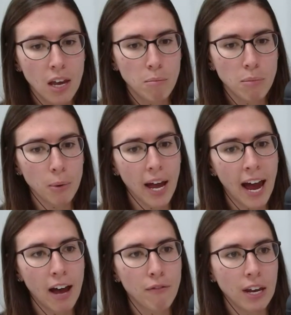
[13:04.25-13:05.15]
be able to
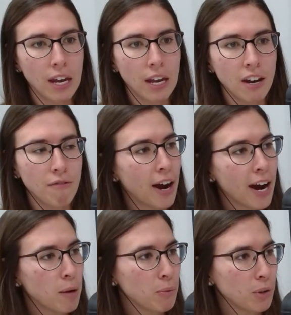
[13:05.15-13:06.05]
have an
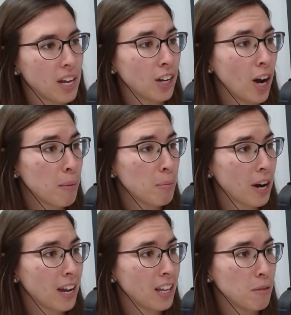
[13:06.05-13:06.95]
environment where they can
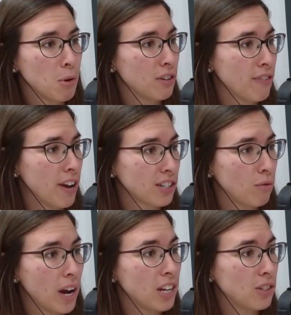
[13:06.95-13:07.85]
operate in the most effective
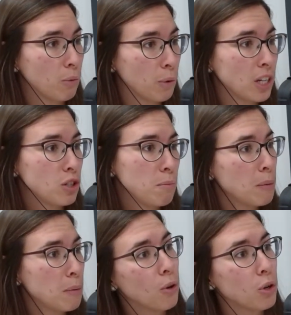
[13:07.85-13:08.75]
way to reach
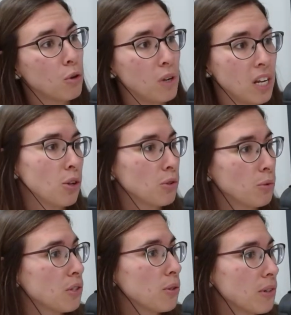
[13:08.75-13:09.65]
people who need those
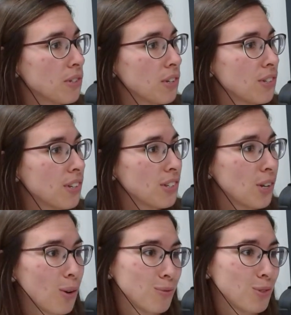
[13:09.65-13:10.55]
resources.
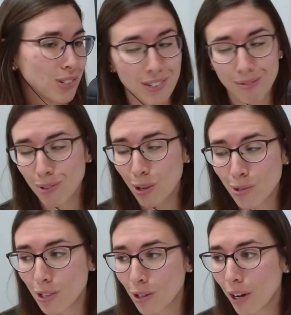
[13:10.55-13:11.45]
So just kudos
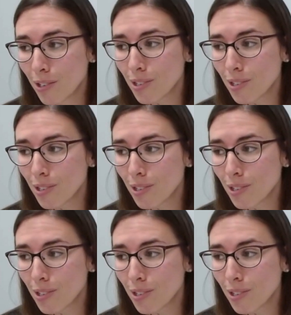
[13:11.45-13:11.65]
to you guys.